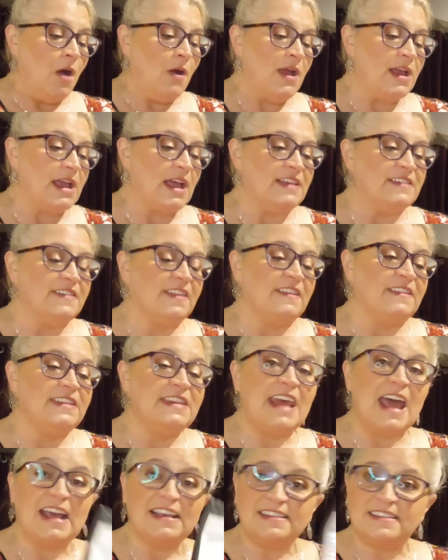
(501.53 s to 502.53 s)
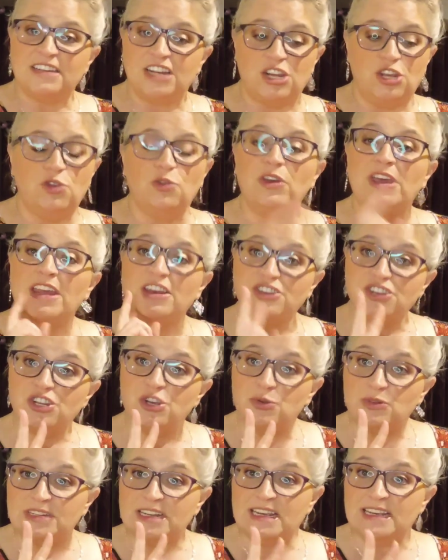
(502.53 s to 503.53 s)
All right, guys, the next tea, you get
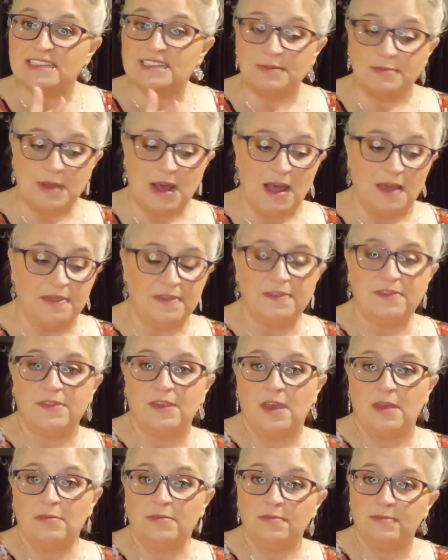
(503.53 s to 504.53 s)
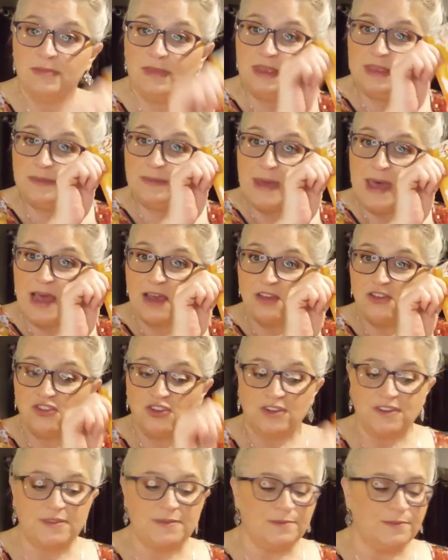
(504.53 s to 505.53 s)
two teas a month in these
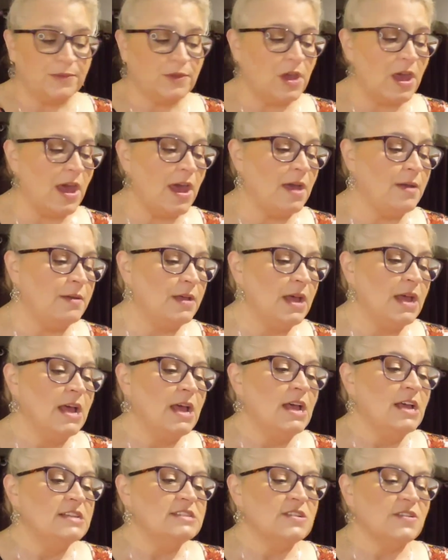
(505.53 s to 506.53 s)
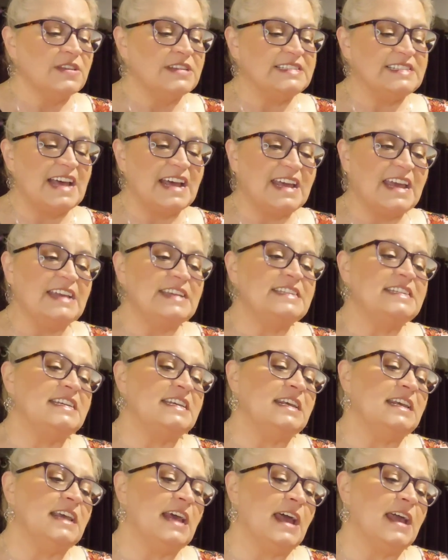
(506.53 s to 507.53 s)
packages, okay? So the second
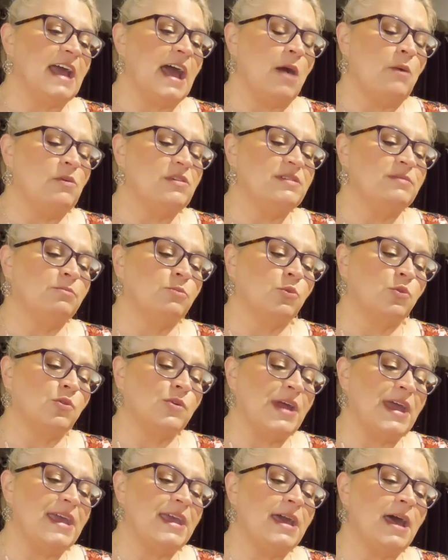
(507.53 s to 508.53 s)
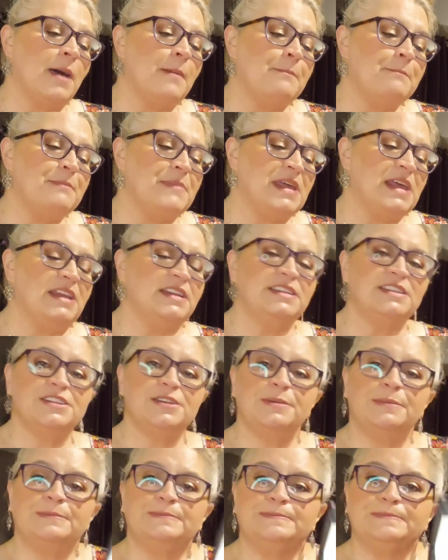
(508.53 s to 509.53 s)
tea I got was Moringa
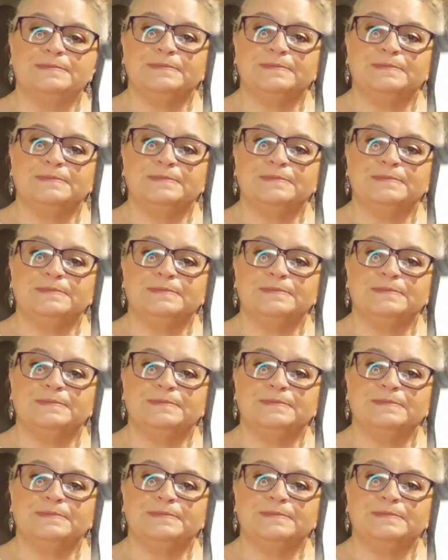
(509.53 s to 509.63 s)
Mint.